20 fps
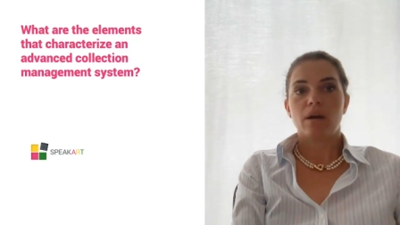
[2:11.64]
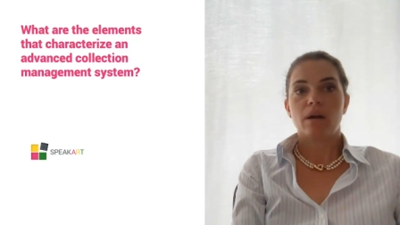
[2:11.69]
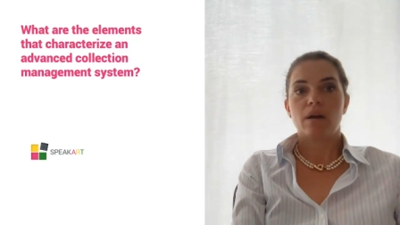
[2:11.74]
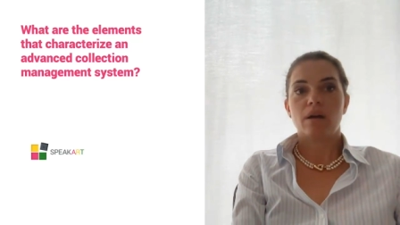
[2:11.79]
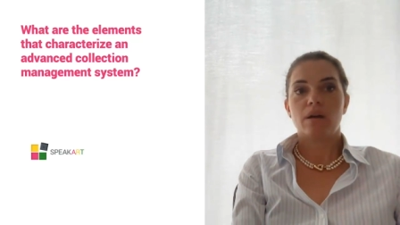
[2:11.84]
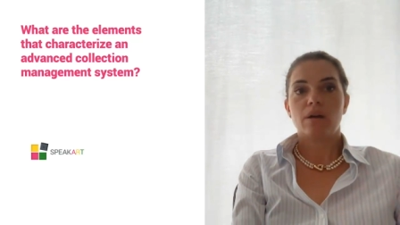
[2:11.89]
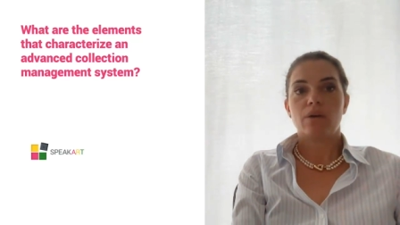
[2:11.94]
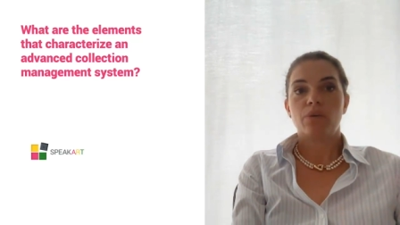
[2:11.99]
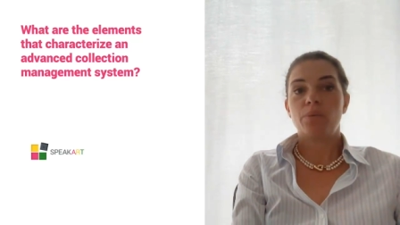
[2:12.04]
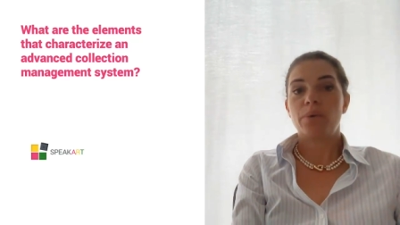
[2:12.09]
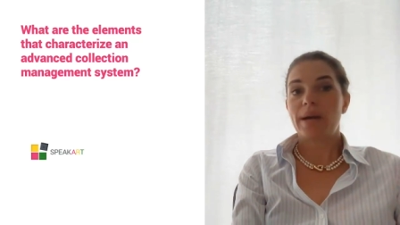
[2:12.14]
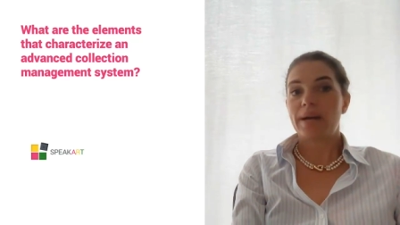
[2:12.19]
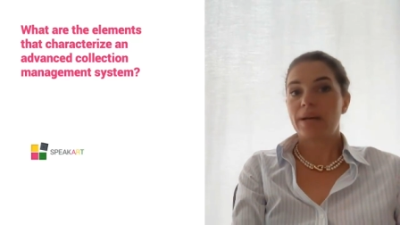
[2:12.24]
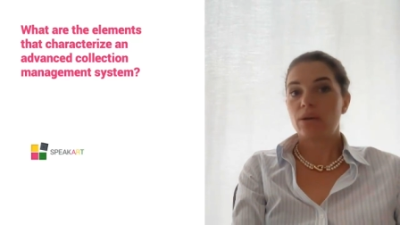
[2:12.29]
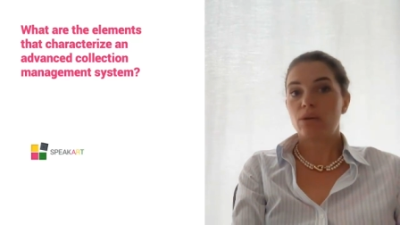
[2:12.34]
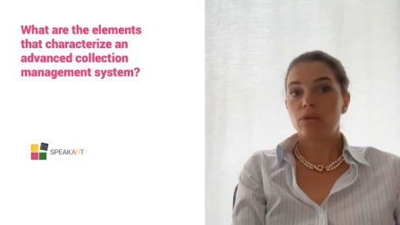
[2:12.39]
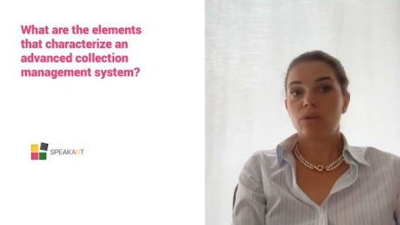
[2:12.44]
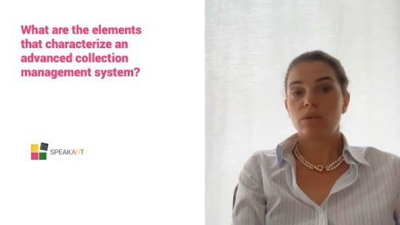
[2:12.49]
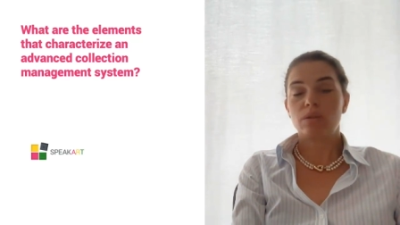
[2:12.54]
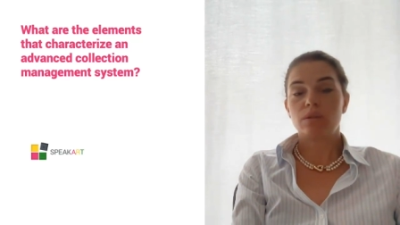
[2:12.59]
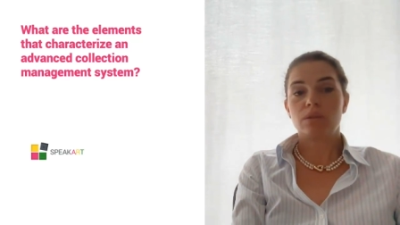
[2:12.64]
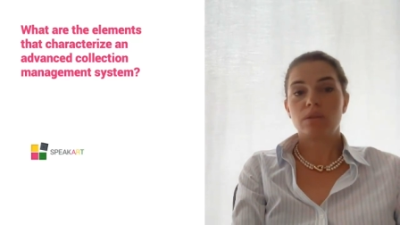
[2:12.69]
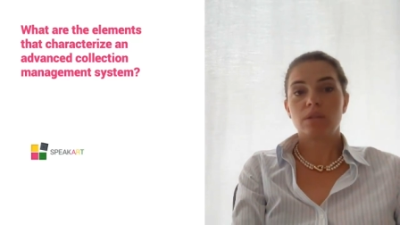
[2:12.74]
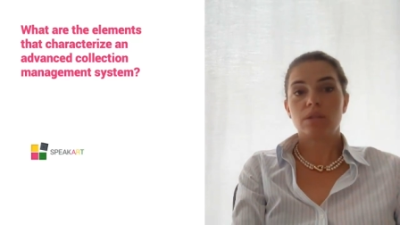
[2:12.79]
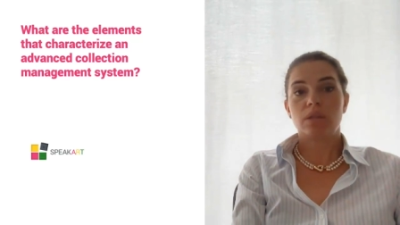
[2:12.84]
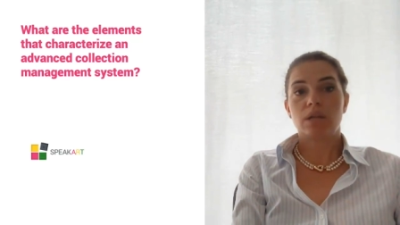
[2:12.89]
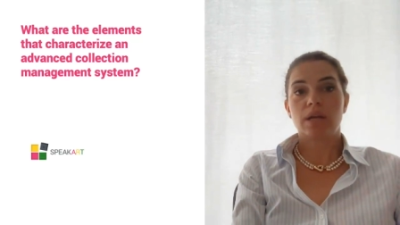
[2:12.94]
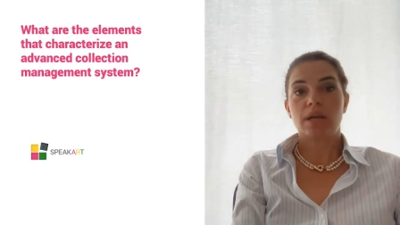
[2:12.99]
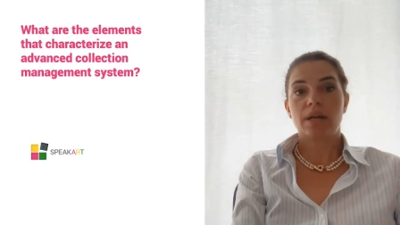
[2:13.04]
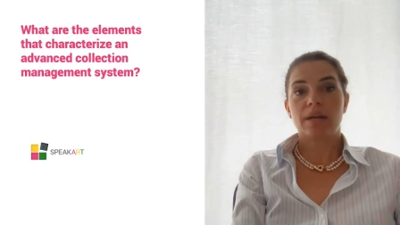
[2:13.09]
uh, record
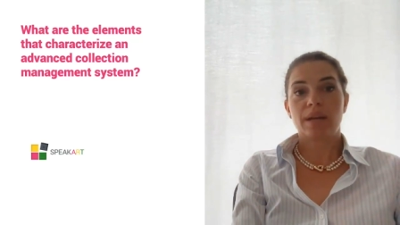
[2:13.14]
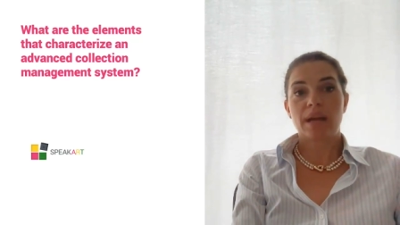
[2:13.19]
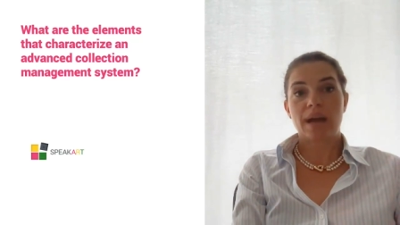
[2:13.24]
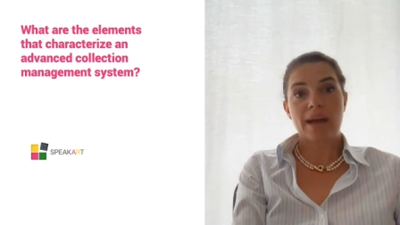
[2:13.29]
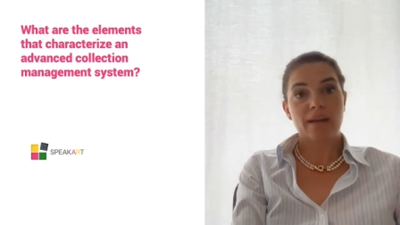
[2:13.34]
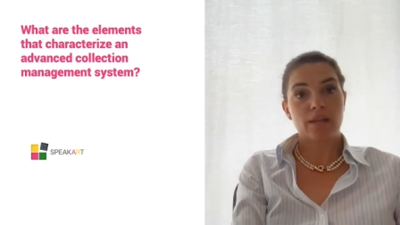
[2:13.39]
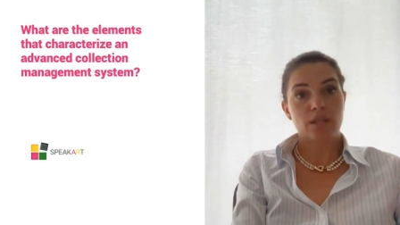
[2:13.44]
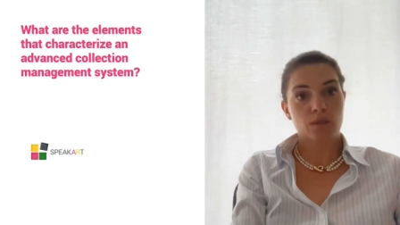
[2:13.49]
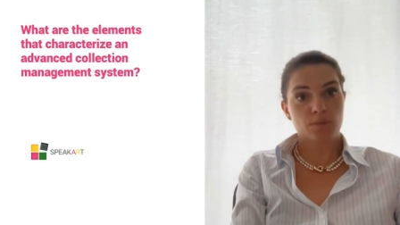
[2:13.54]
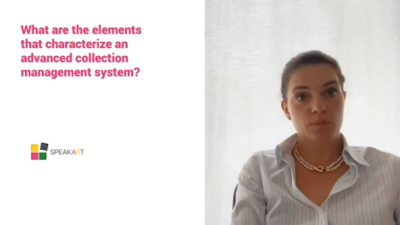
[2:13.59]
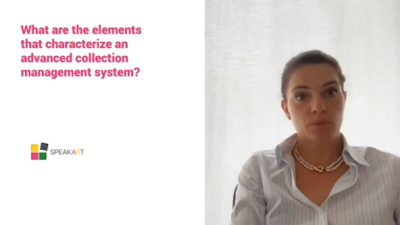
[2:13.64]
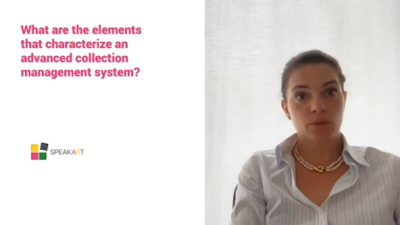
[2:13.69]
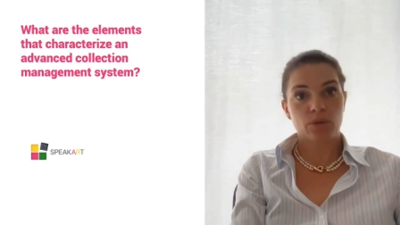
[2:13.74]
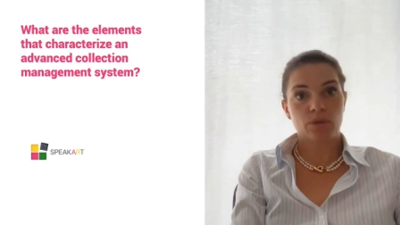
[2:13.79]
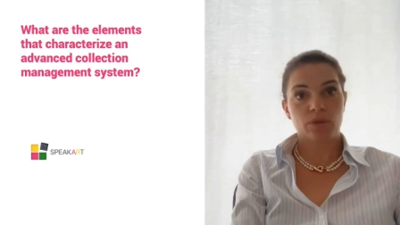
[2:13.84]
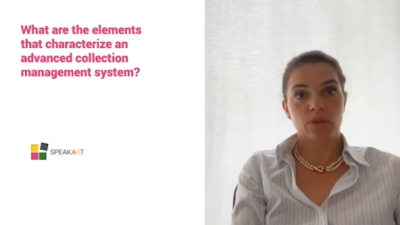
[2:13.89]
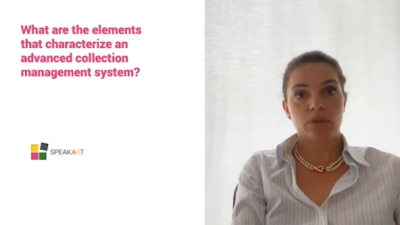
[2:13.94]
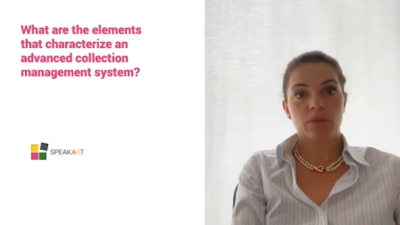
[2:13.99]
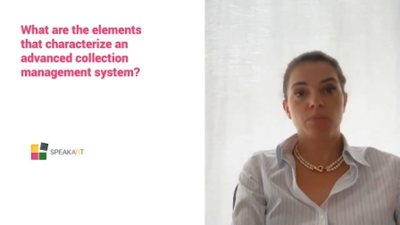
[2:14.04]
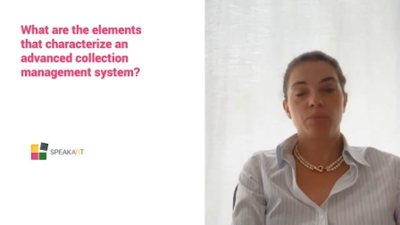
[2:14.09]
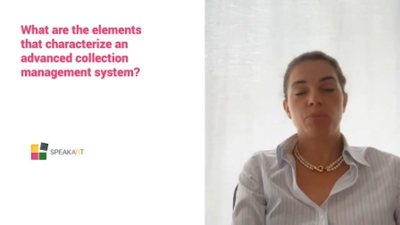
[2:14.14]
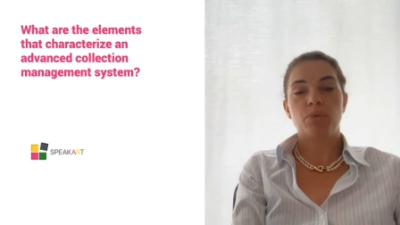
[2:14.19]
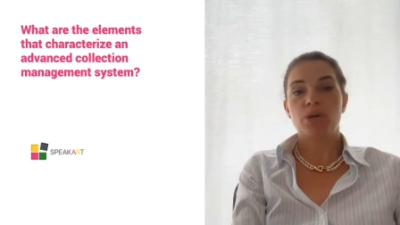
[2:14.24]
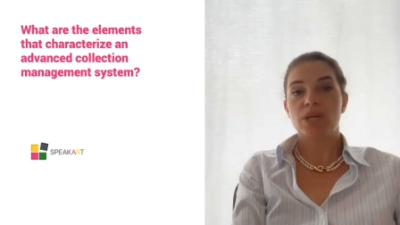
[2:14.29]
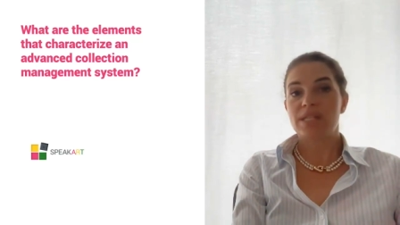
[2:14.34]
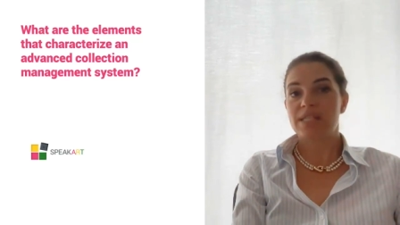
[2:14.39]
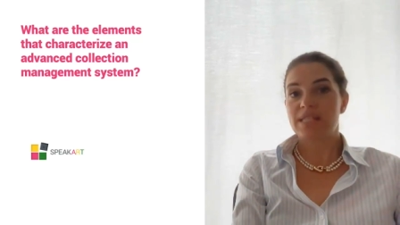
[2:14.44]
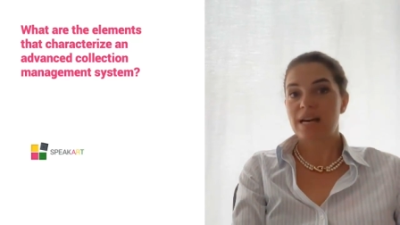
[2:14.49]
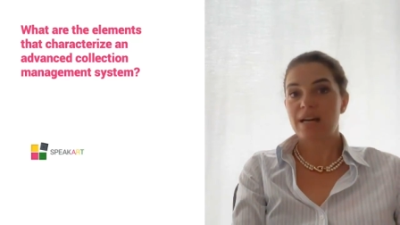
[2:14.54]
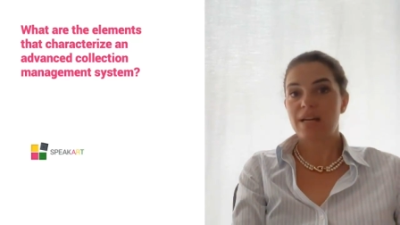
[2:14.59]
and export
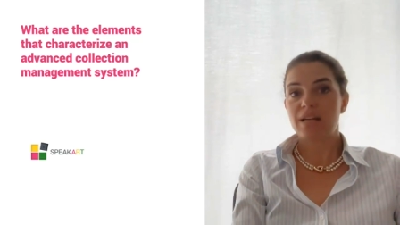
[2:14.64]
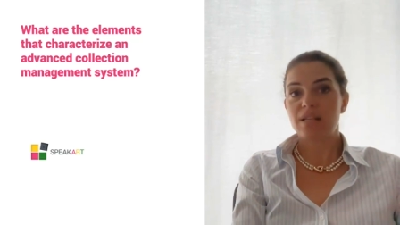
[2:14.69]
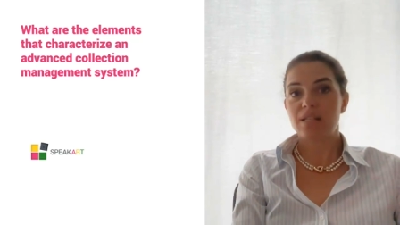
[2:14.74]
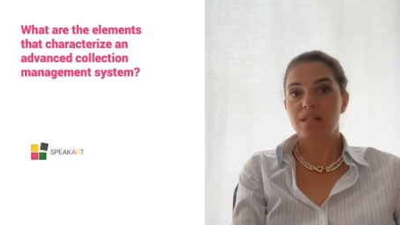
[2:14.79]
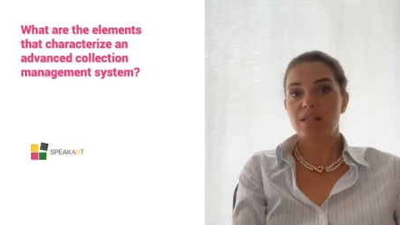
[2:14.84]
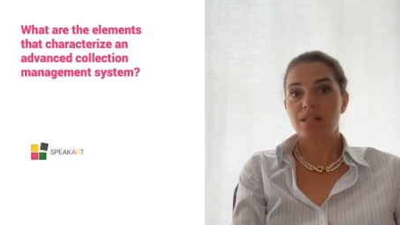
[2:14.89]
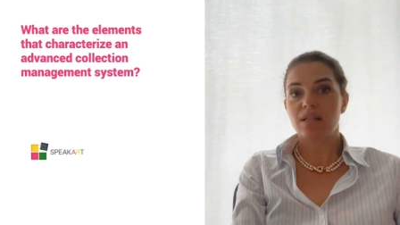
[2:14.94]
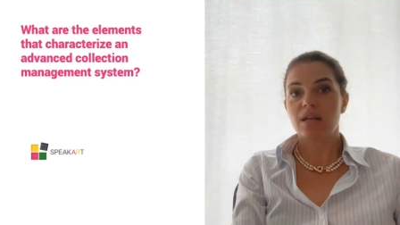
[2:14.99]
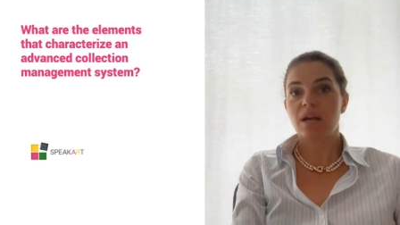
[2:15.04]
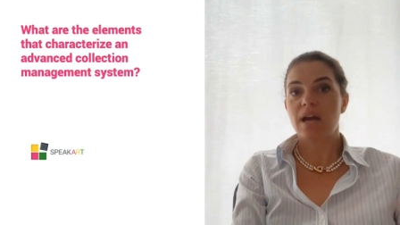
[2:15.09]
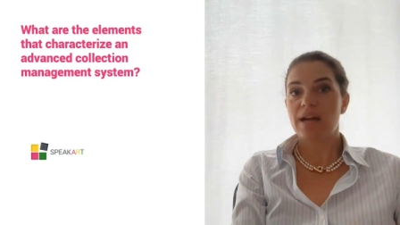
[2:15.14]
precise